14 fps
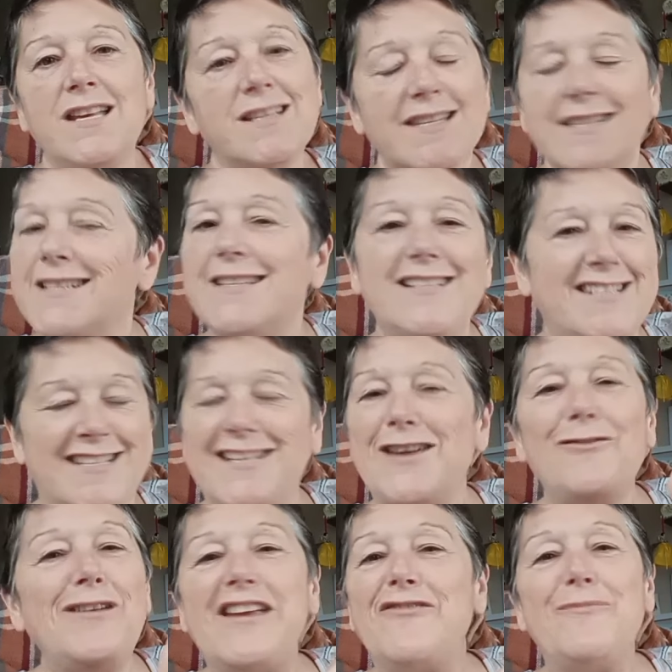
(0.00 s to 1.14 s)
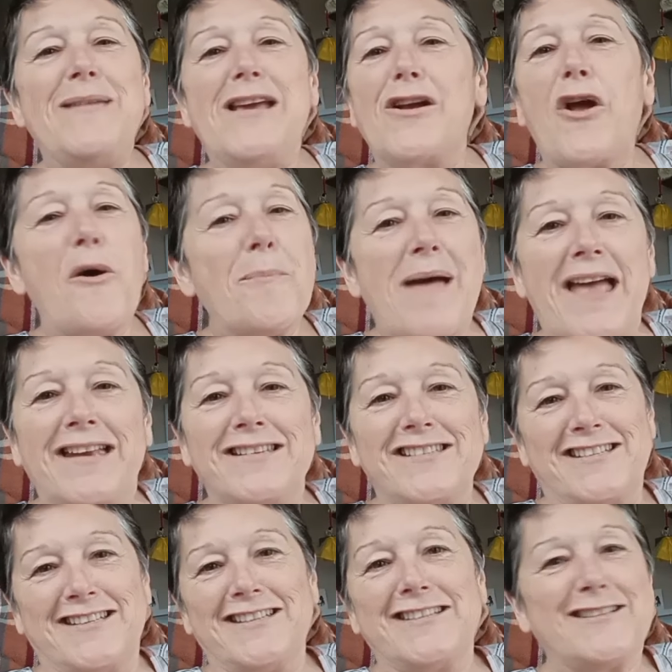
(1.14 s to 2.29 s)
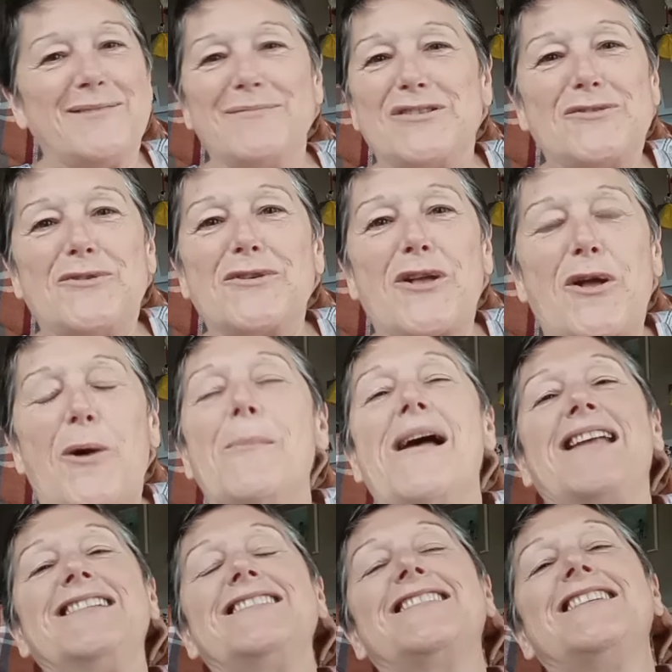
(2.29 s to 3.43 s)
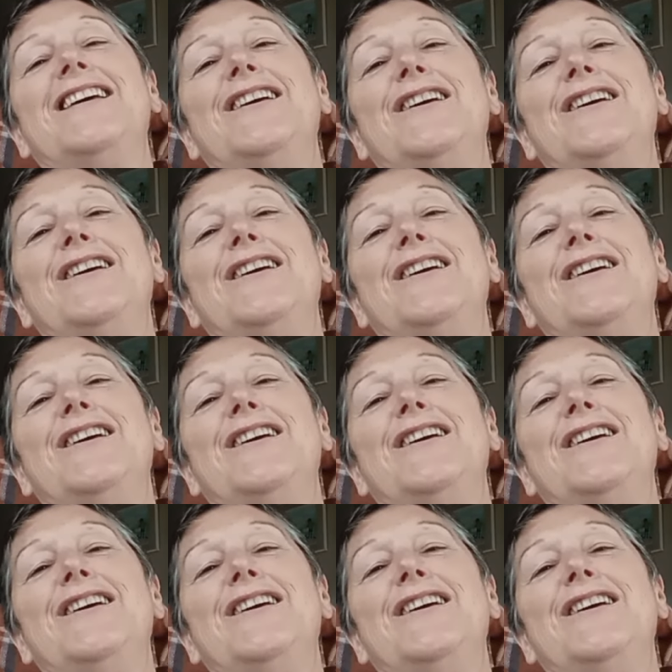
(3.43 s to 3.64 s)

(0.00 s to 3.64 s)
It's still leave me a comment, some sort of comment,